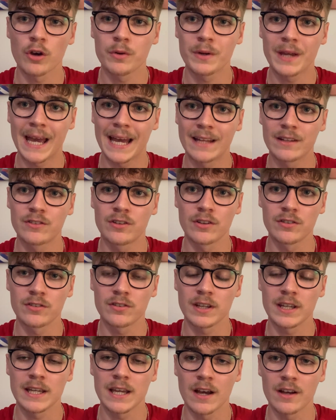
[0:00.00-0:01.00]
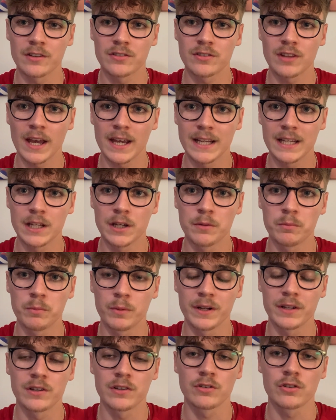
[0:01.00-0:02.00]
get to see a stadium
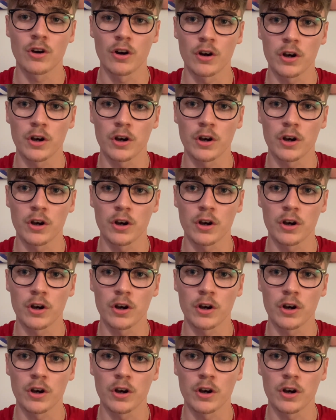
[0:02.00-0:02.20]
which has got a